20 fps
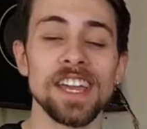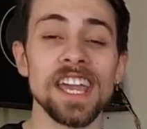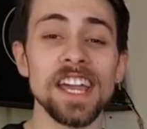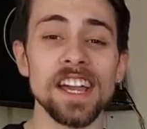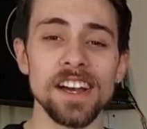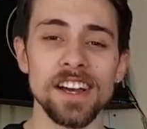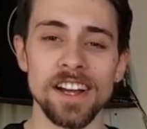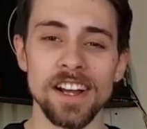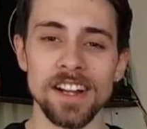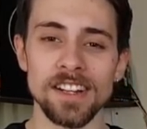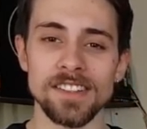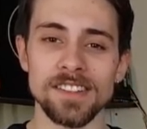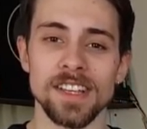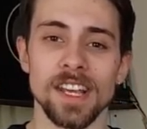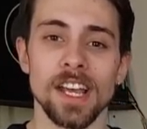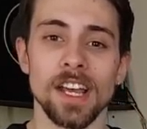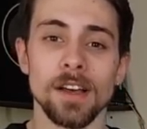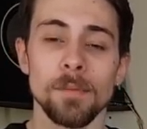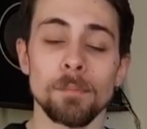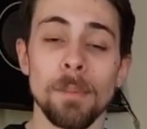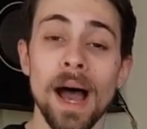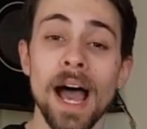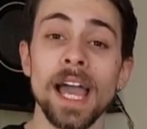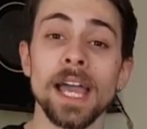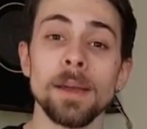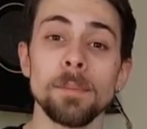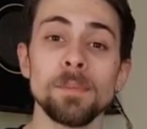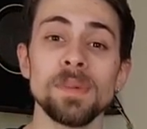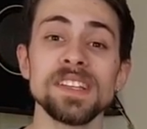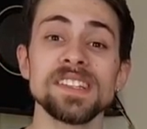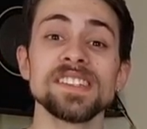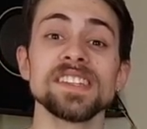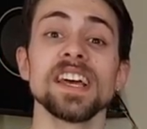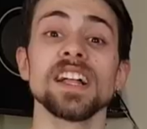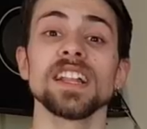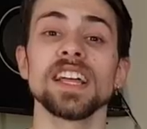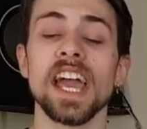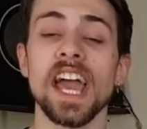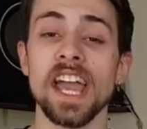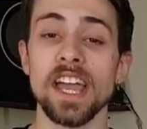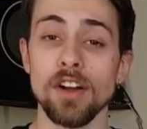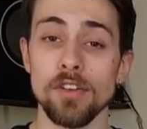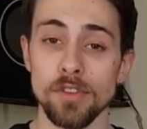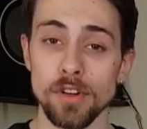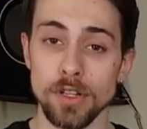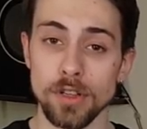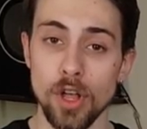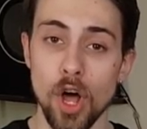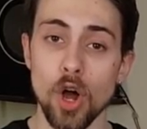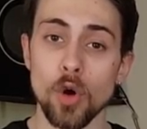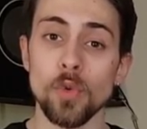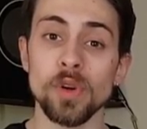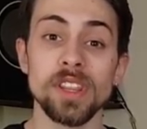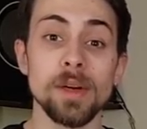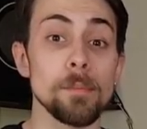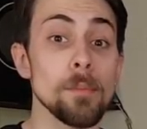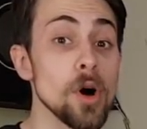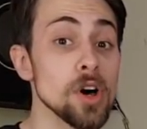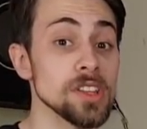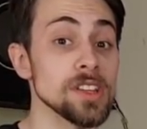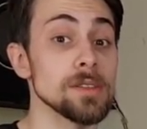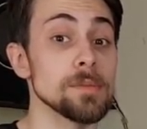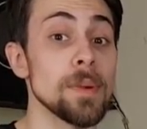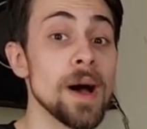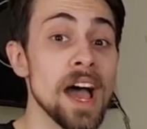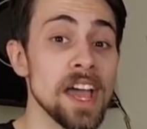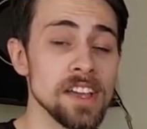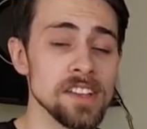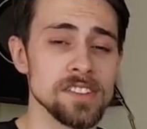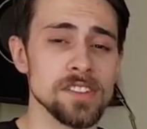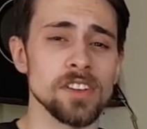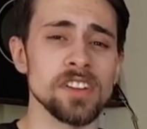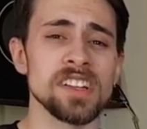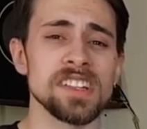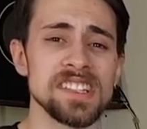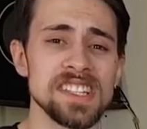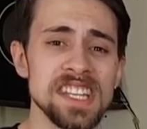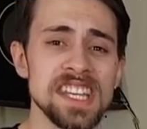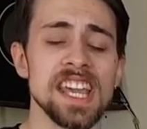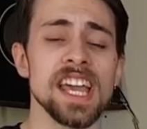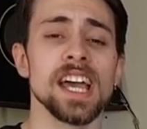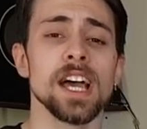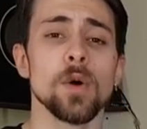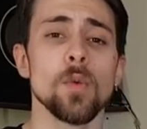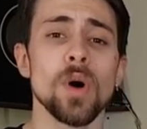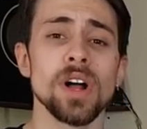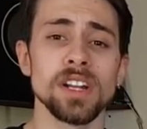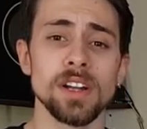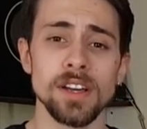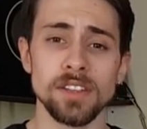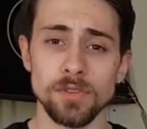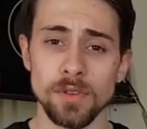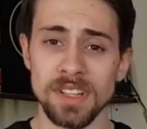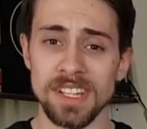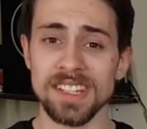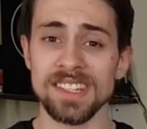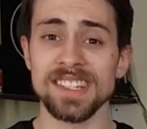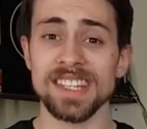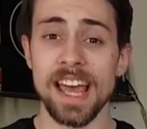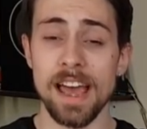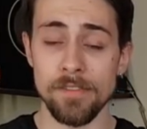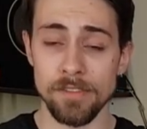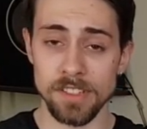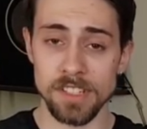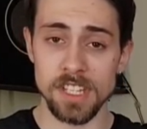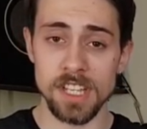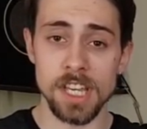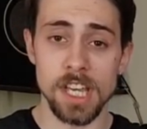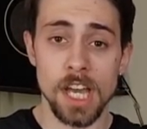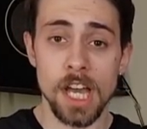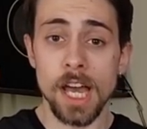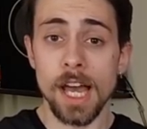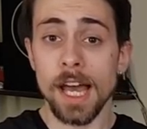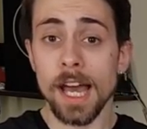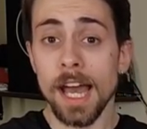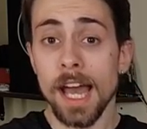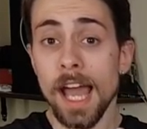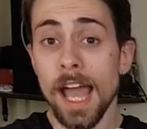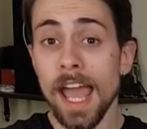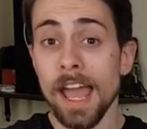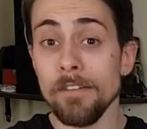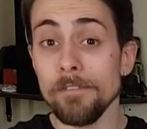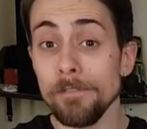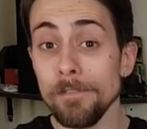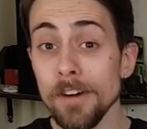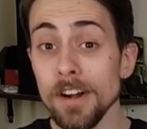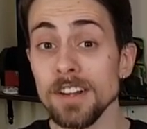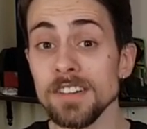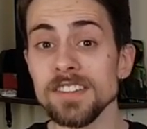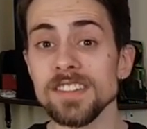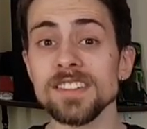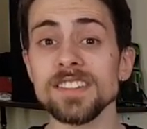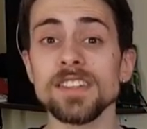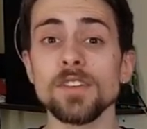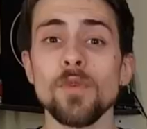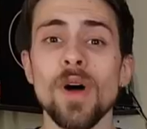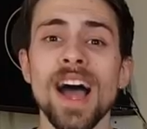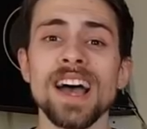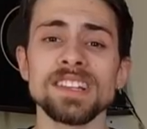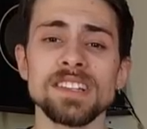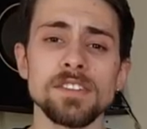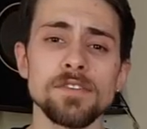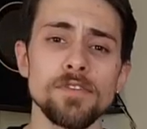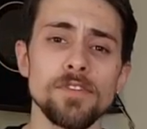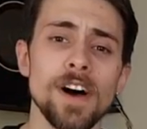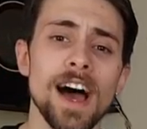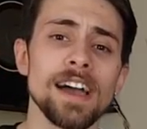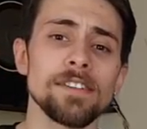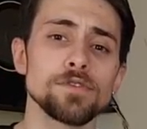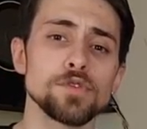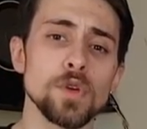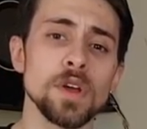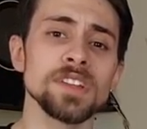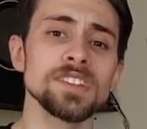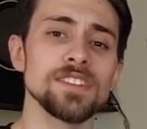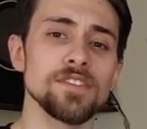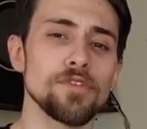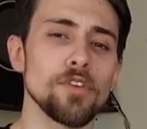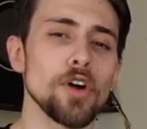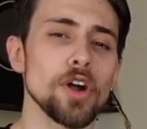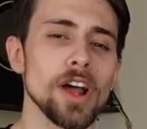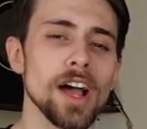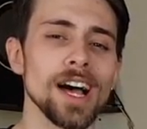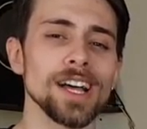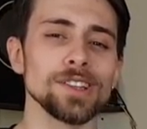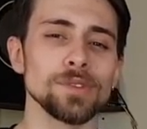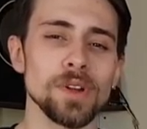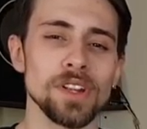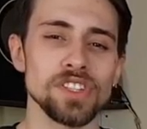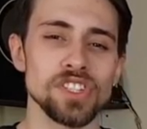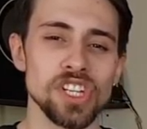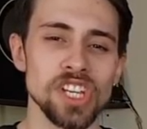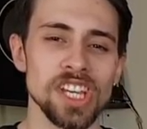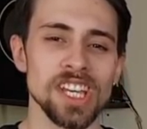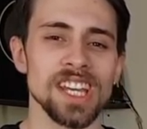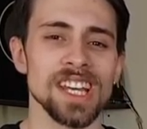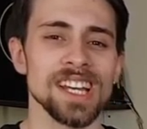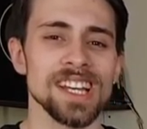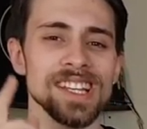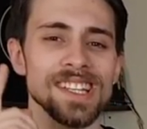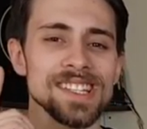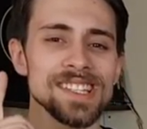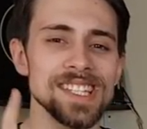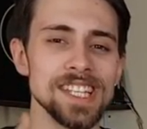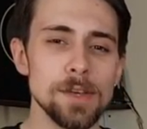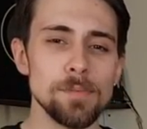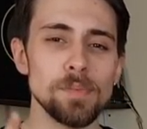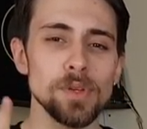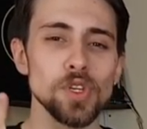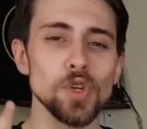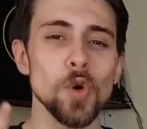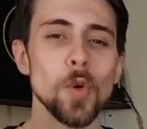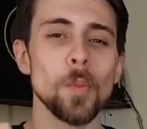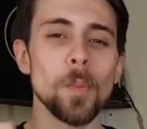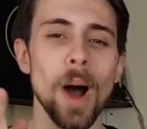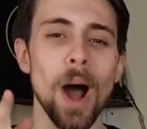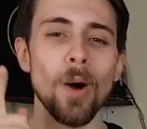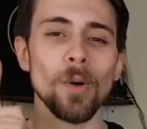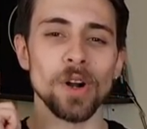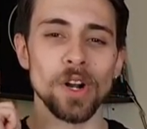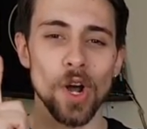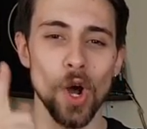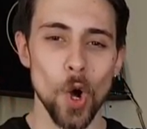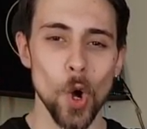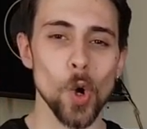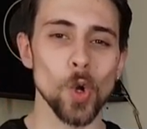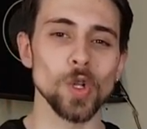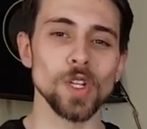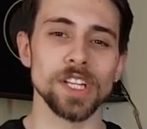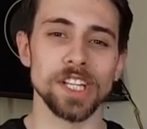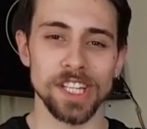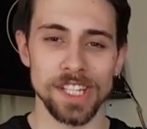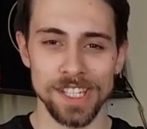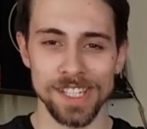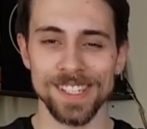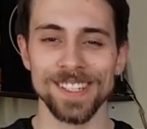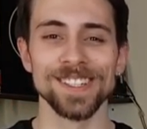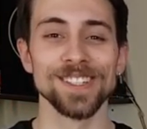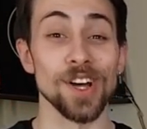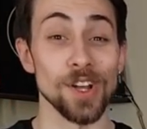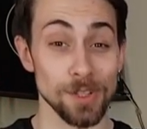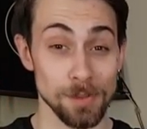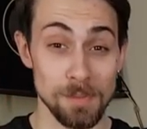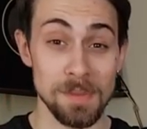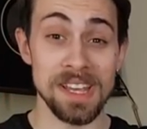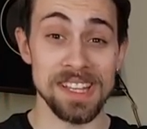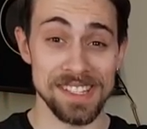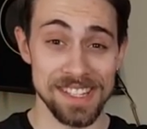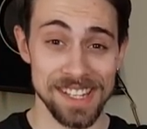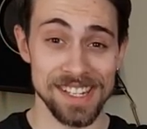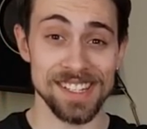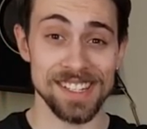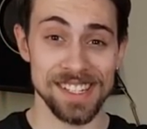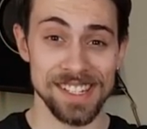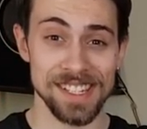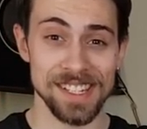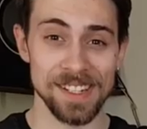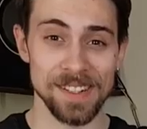GHz by BCLK overclock with a modded BIOS on a Z170. Versus the Ryzen 5 2400G CPU power only. Don't miss it.